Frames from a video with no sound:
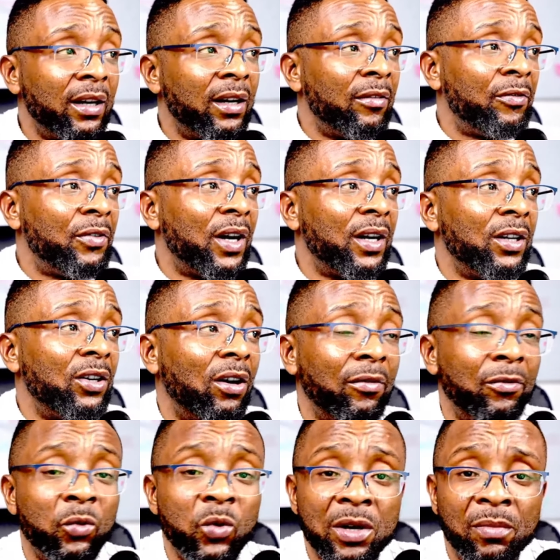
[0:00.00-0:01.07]
Fair enough,
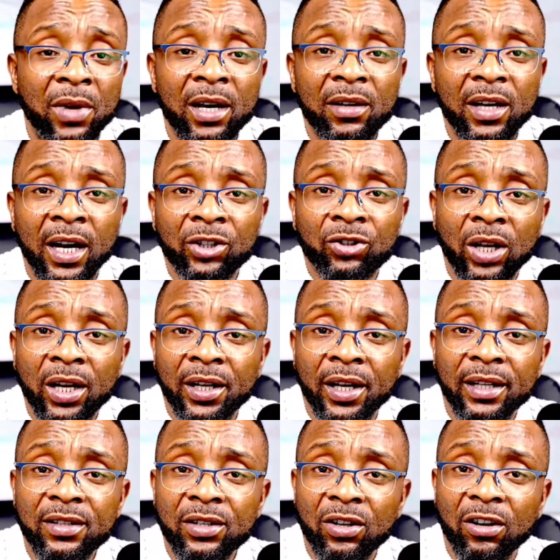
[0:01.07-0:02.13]
we might actually get
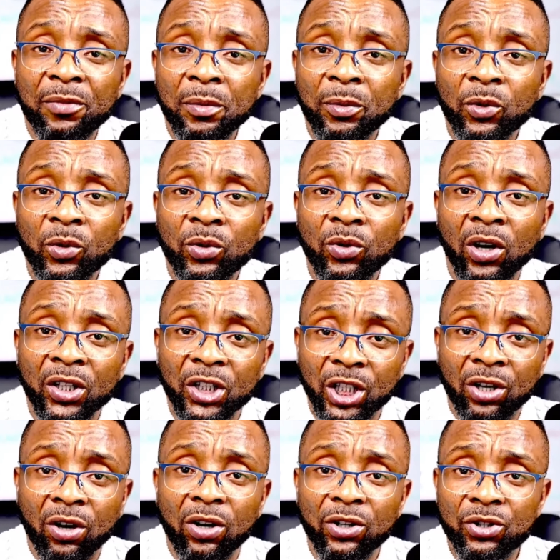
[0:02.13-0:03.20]
enough people on the
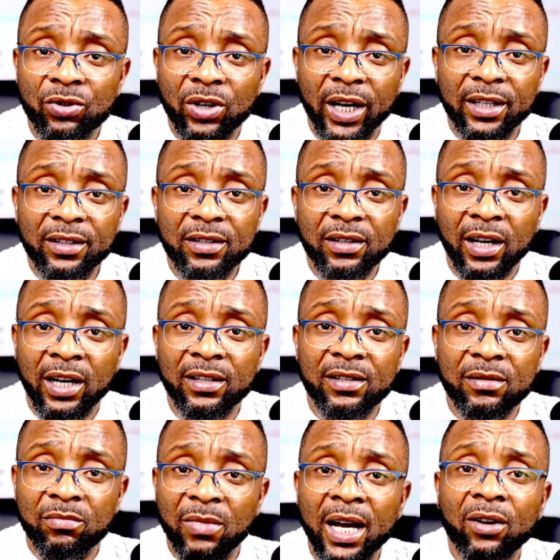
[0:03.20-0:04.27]
call tonight as
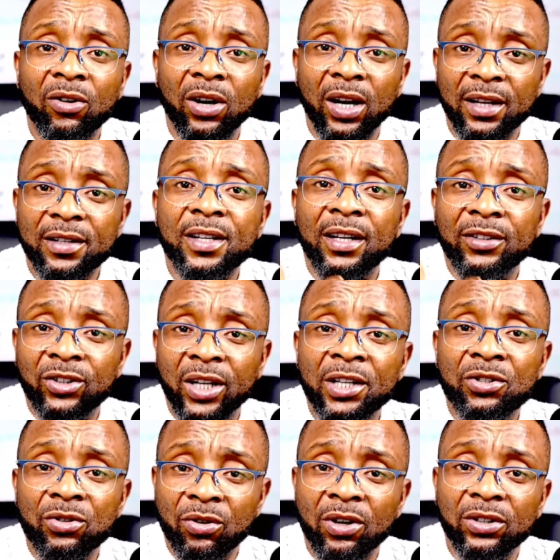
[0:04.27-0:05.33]
my callers are trying to
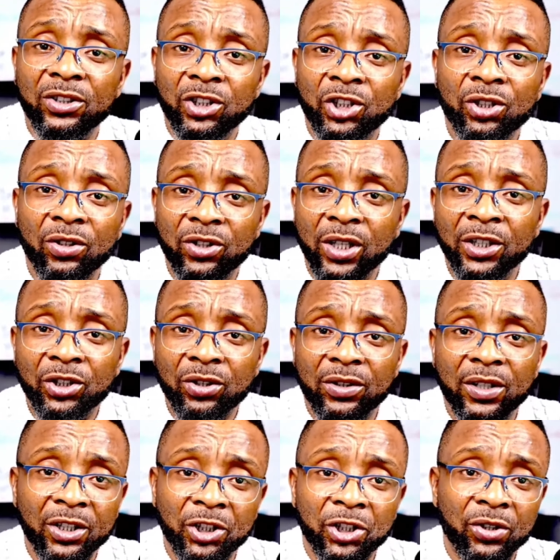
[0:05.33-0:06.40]
cut it short and short
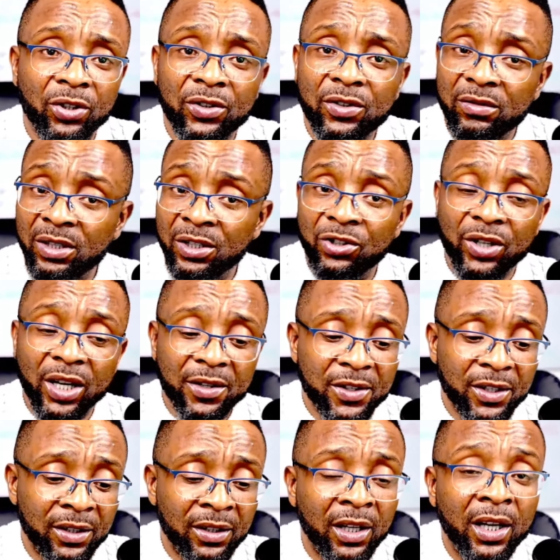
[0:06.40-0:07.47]
and short. Interesting.
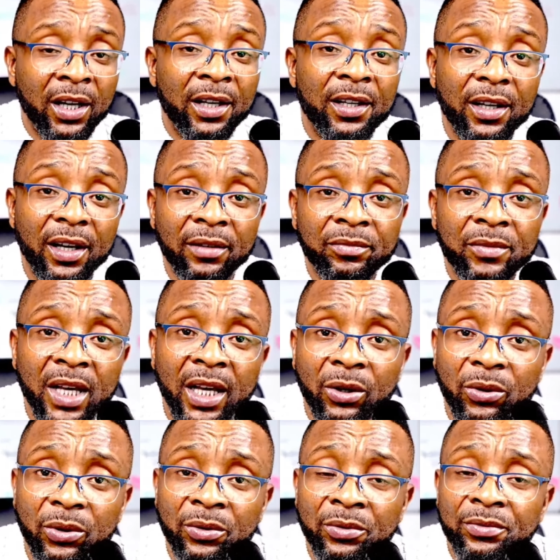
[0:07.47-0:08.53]
Yeah.
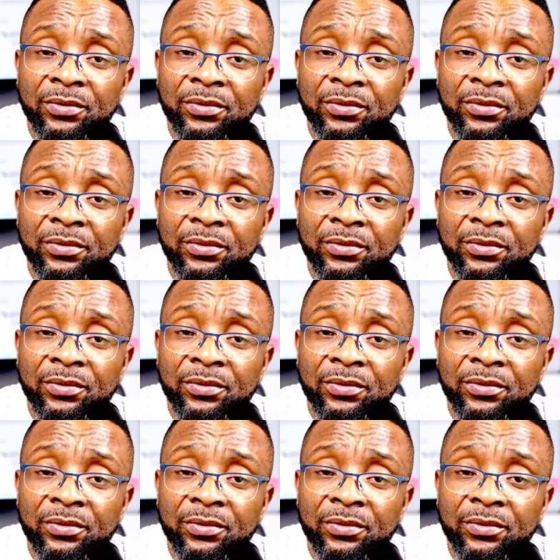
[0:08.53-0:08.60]
Hello.